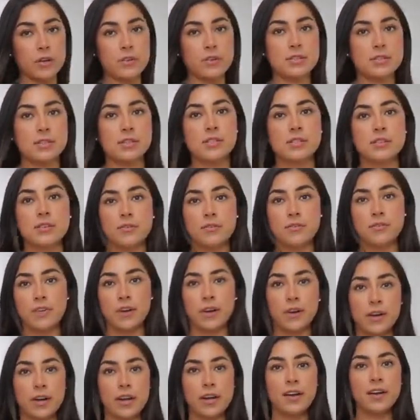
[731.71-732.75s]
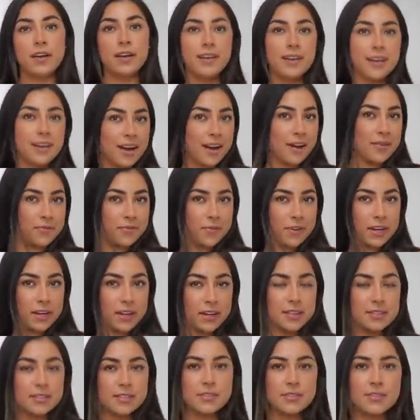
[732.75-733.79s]
And this is very comfy.
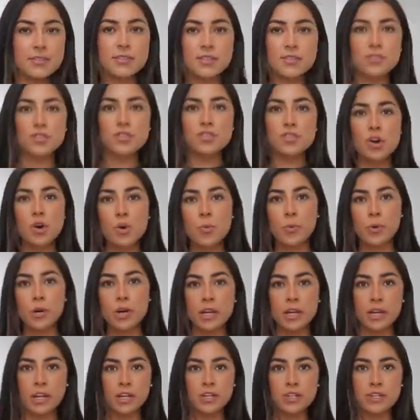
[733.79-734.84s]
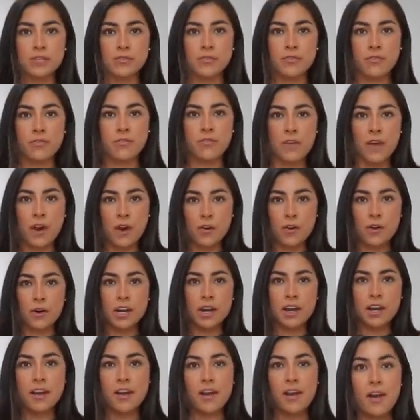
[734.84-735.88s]
This is so pretty and just
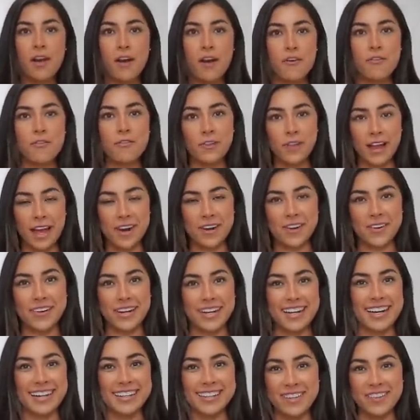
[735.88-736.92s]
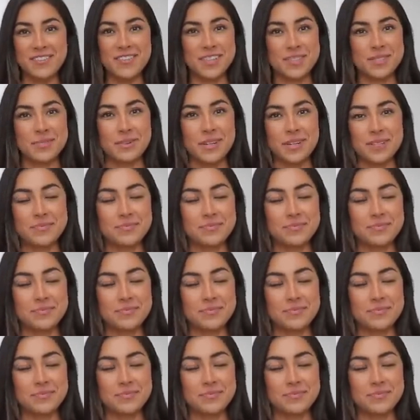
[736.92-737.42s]
very flattering. I love this one.